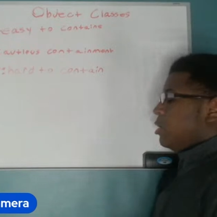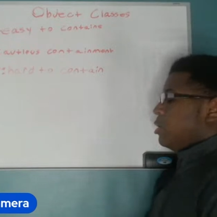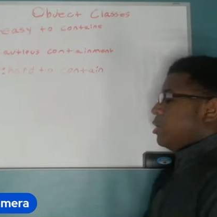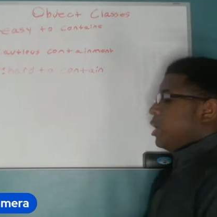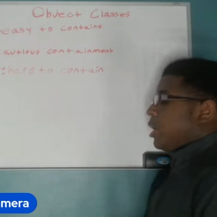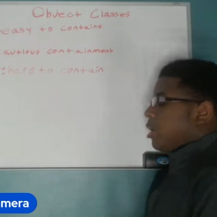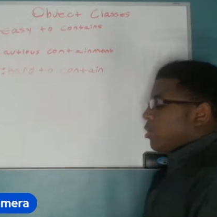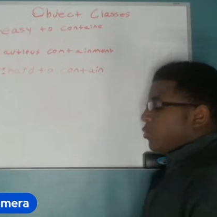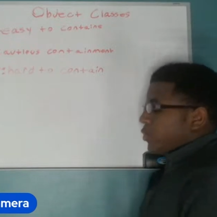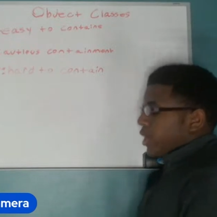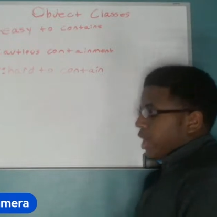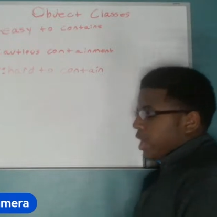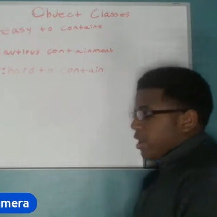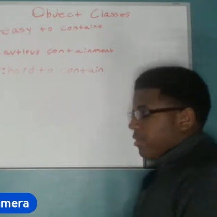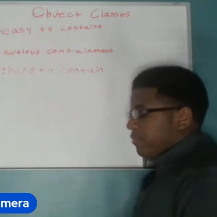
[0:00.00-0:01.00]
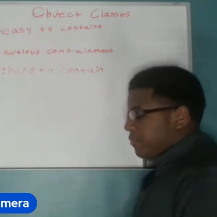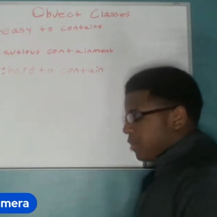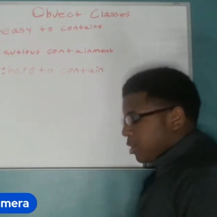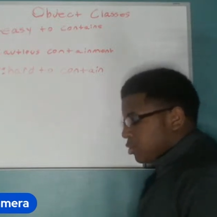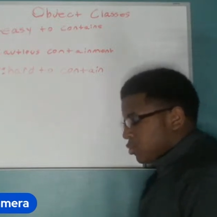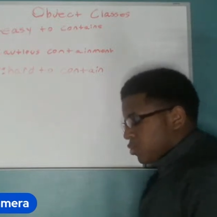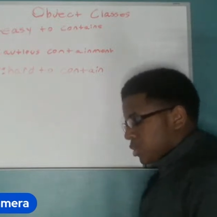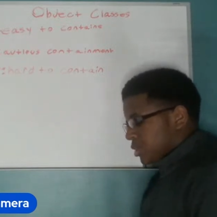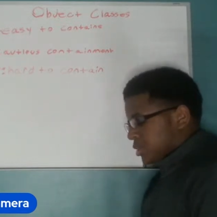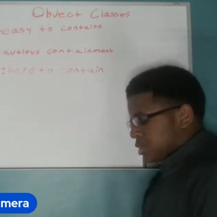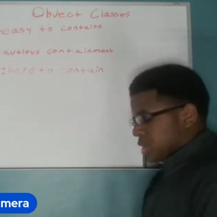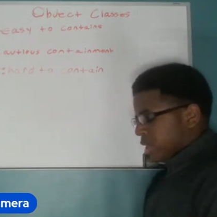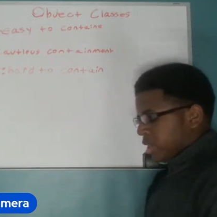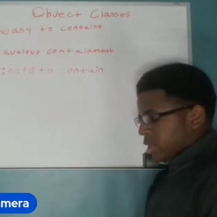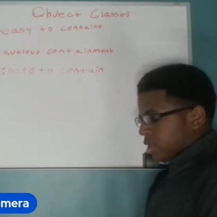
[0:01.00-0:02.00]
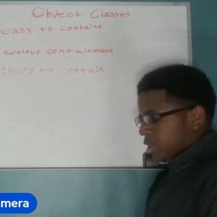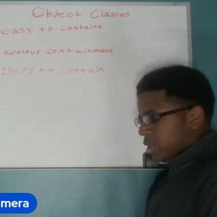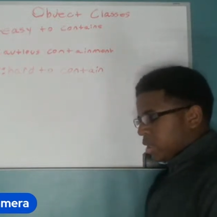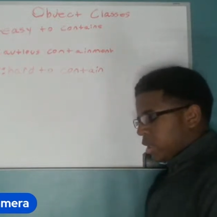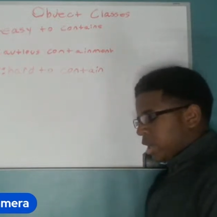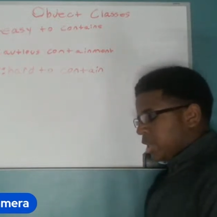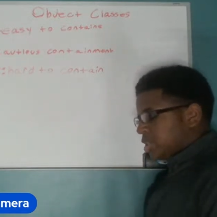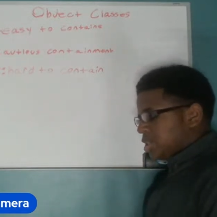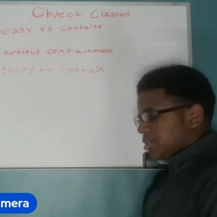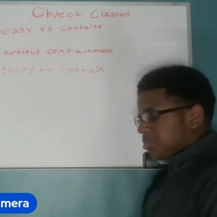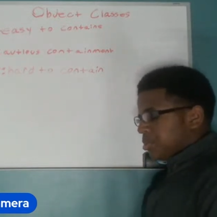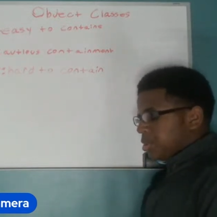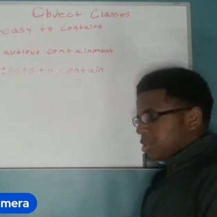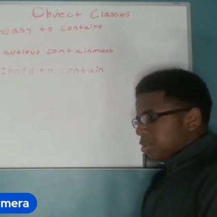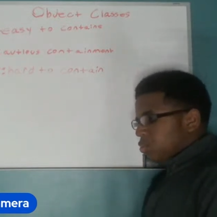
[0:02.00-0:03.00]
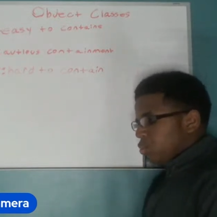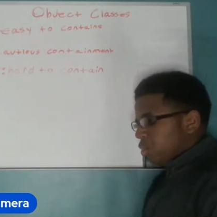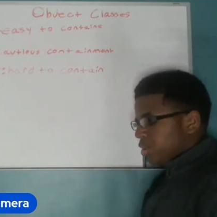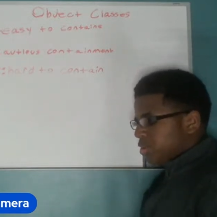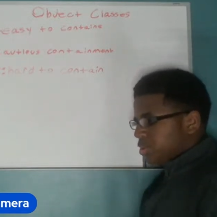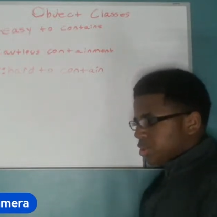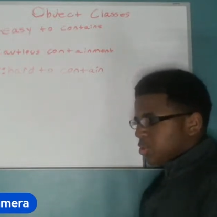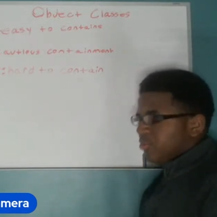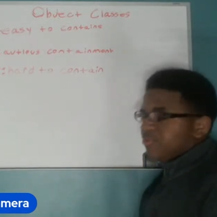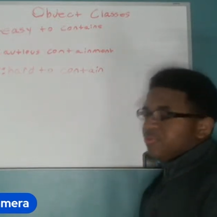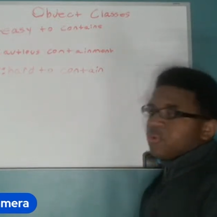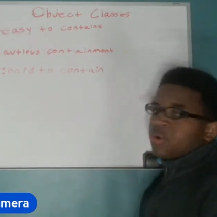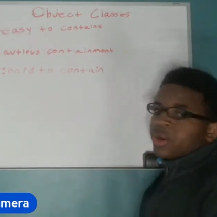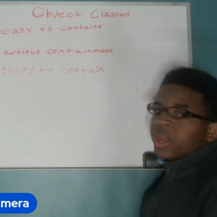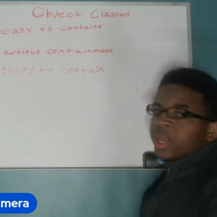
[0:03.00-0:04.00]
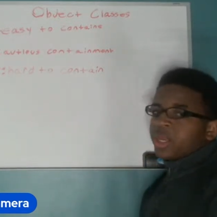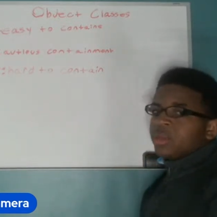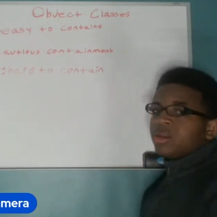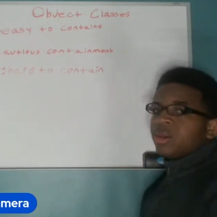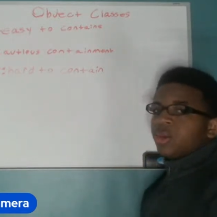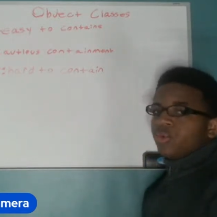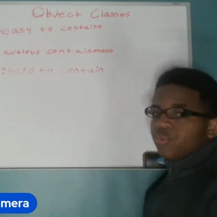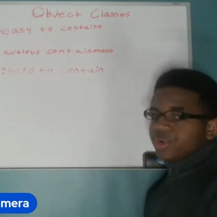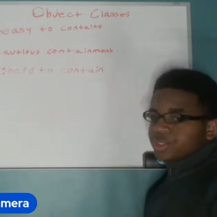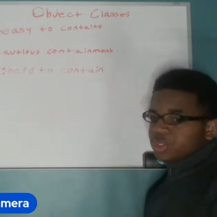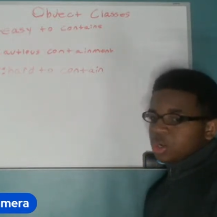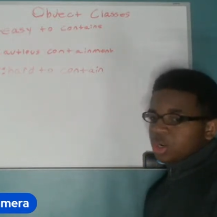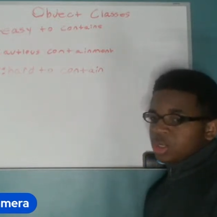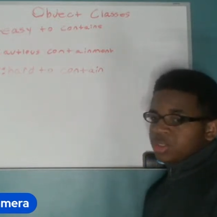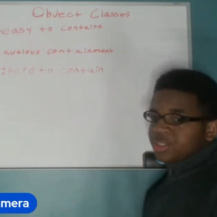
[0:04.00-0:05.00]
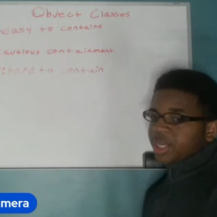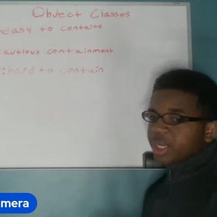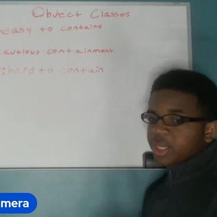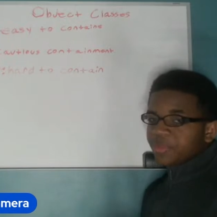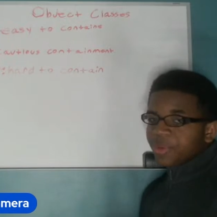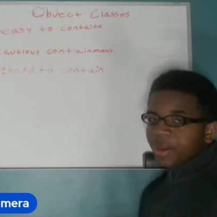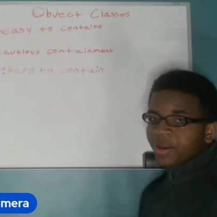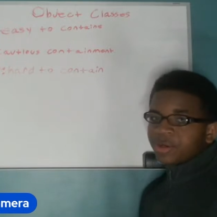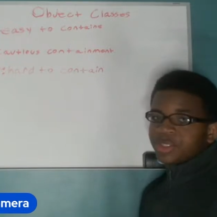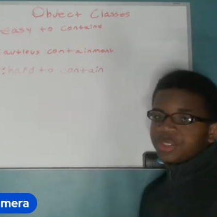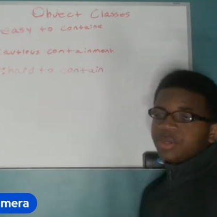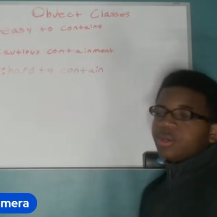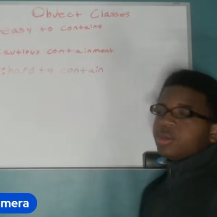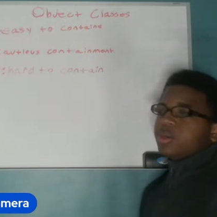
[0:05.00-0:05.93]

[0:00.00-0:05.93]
Now we have other ones like SCP-1048, which are teddy bears.